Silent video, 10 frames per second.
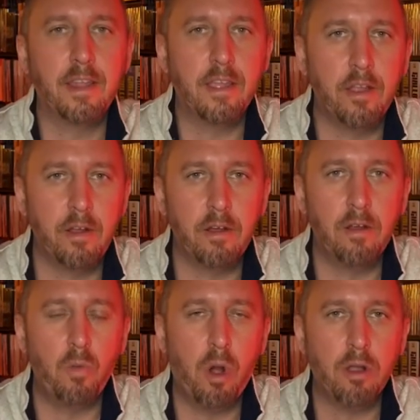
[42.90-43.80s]

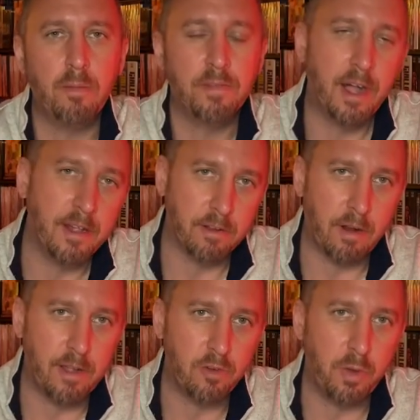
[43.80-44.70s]
here. Welcome to
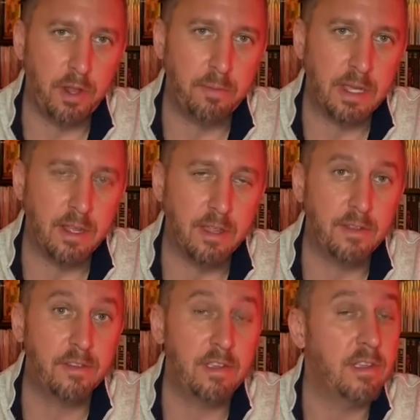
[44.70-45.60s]
Ungraduated Media.
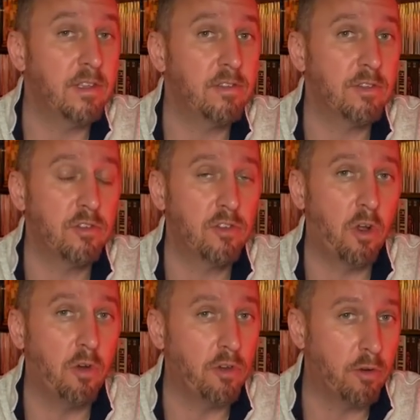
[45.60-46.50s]
This is the
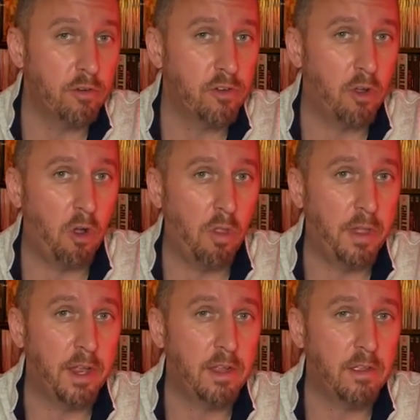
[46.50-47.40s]
show, your
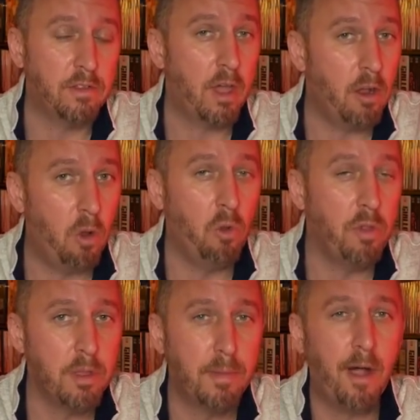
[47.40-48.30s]
show, that is not
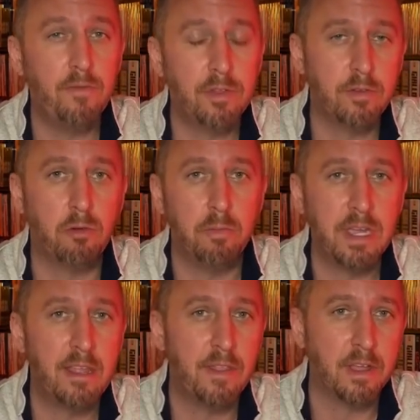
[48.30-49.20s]
only about physical
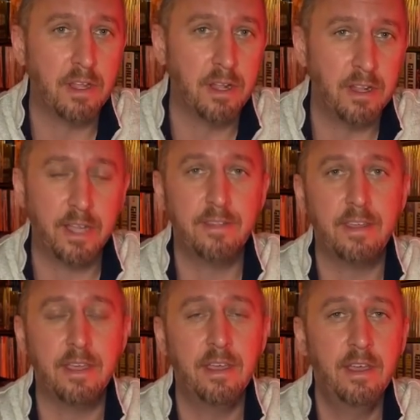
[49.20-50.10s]
media, the
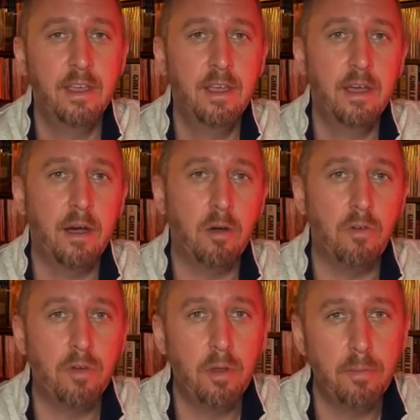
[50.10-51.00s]
collecting
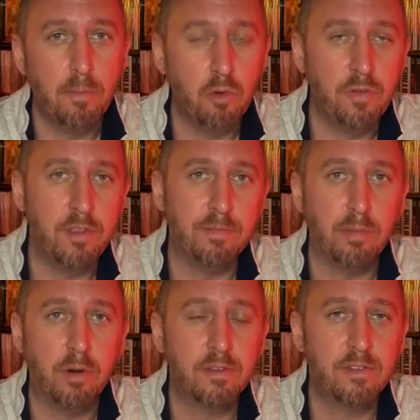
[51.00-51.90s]
of movies,
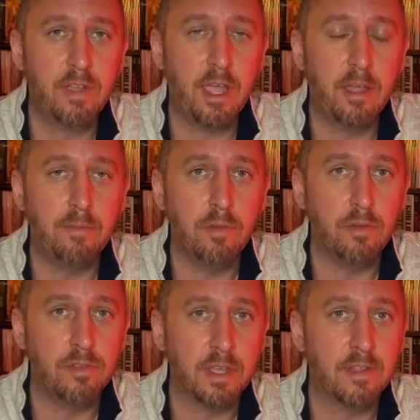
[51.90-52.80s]
books, and
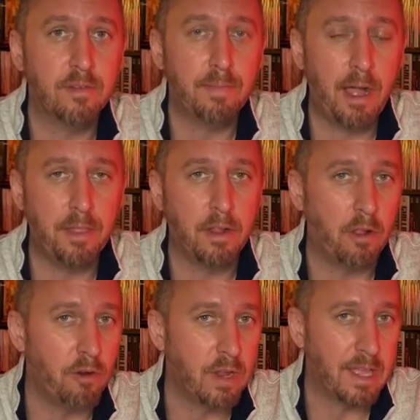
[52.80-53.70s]
music. It's about the
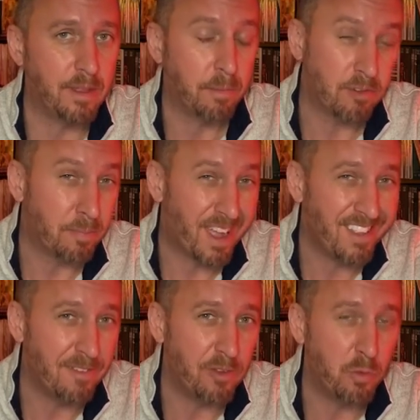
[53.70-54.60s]
learning and the
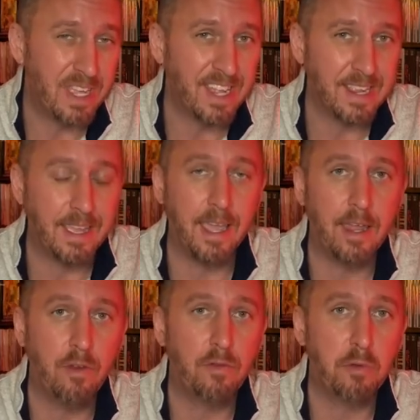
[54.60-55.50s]
perspective that we can
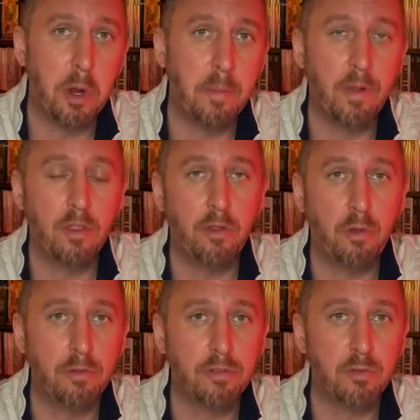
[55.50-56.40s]
gain from
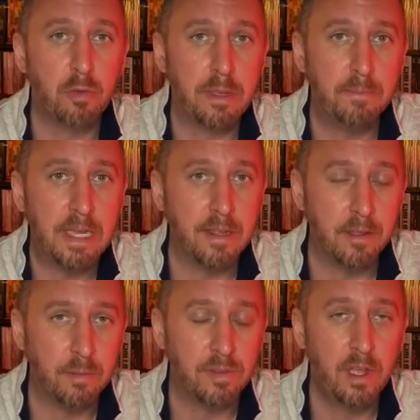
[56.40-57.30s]
those three
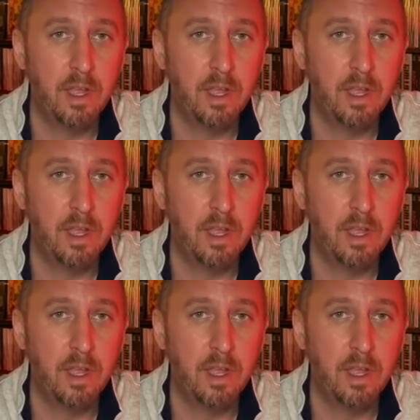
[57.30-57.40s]
mediums